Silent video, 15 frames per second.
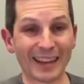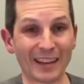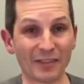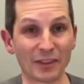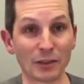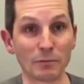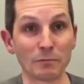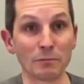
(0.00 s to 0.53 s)
If
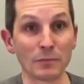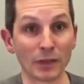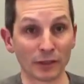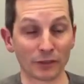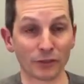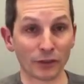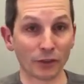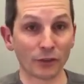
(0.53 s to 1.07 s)
you
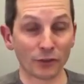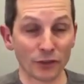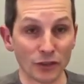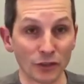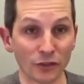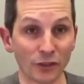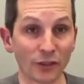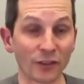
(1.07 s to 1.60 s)
must use
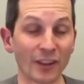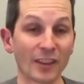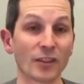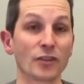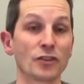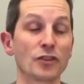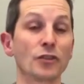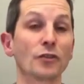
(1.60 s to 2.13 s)
juices, the
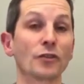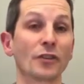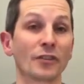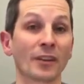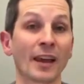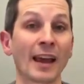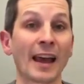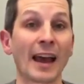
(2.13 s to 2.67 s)

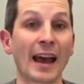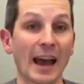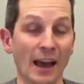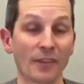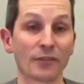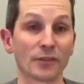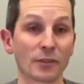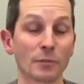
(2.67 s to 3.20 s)
juices
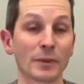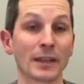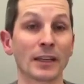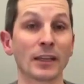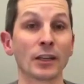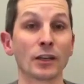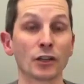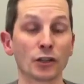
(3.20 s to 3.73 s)
have to
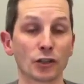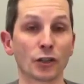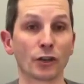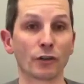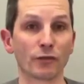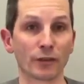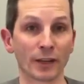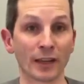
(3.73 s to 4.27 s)
be
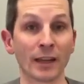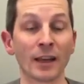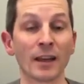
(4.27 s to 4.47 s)
sugar-free.